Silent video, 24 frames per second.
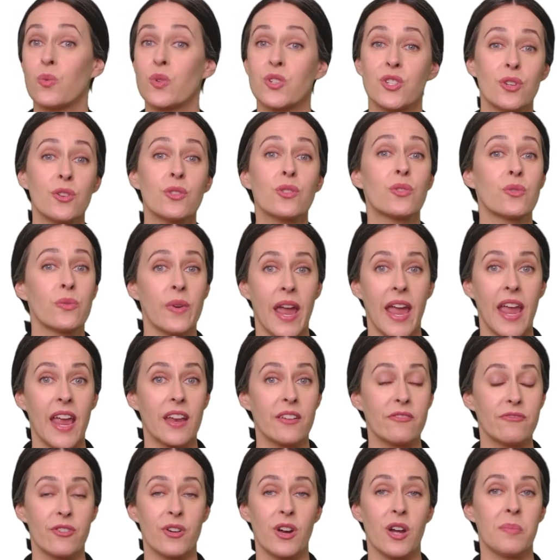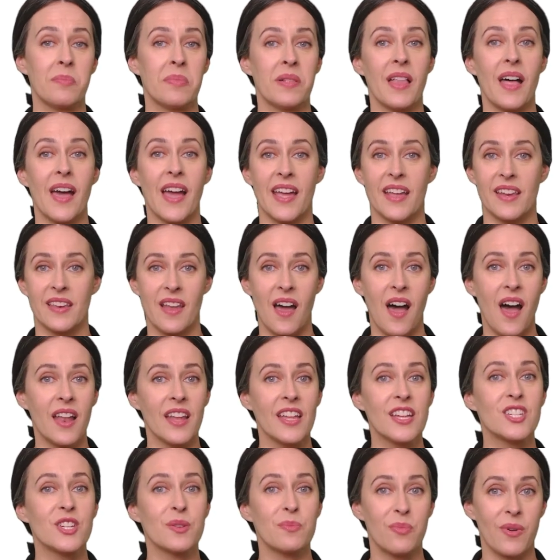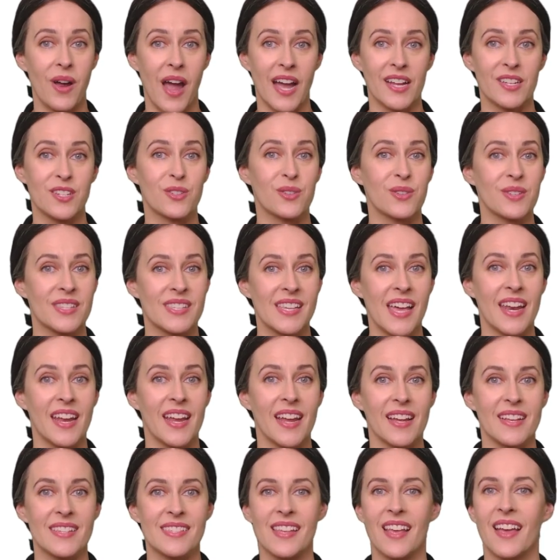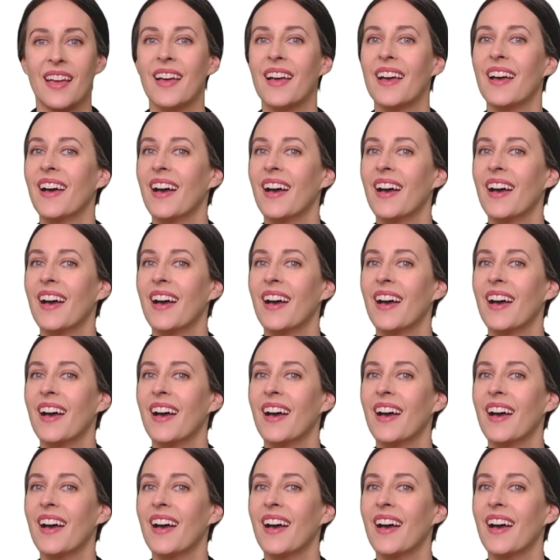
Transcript: which are great for applying knowledge in practical settings.